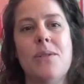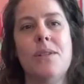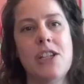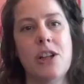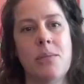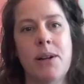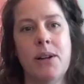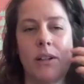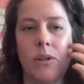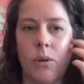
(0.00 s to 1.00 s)
teach
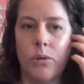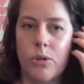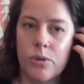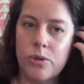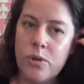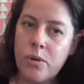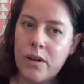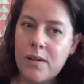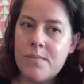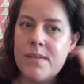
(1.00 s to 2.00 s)
American cultural
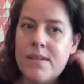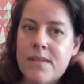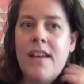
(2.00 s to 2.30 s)
norms.